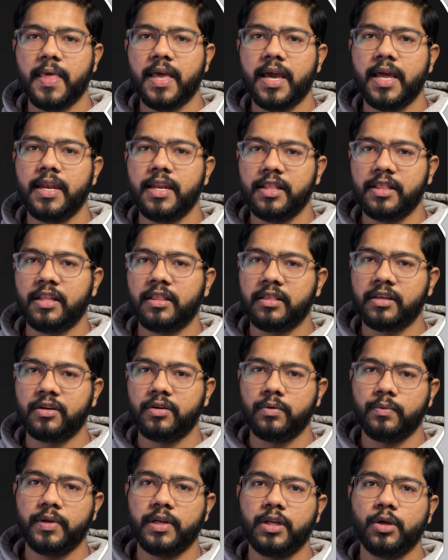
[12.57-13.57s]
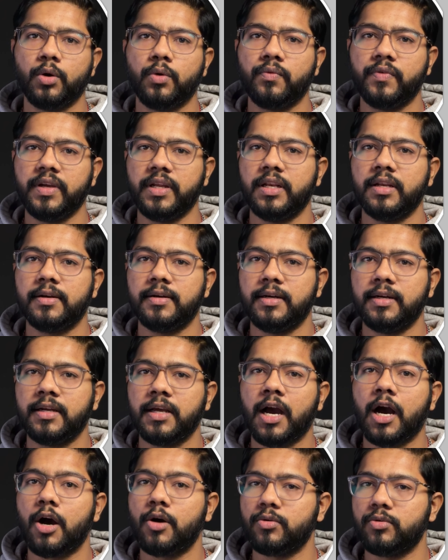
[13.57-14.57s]
And in the third video, we learned
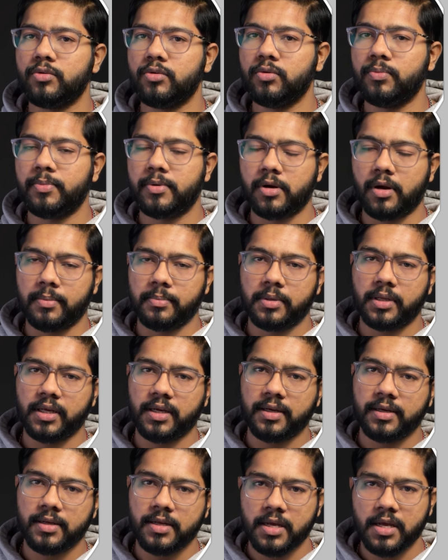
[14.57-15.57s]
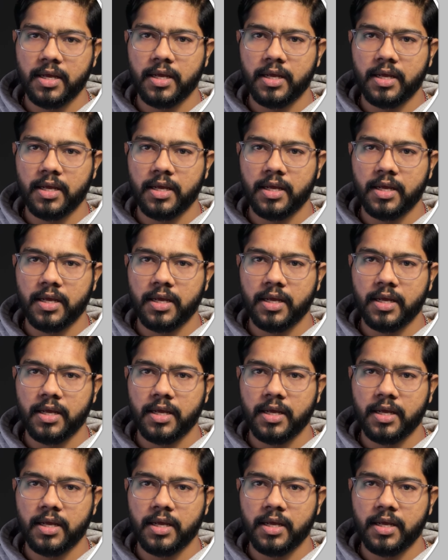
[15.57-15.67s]
how to do prompting.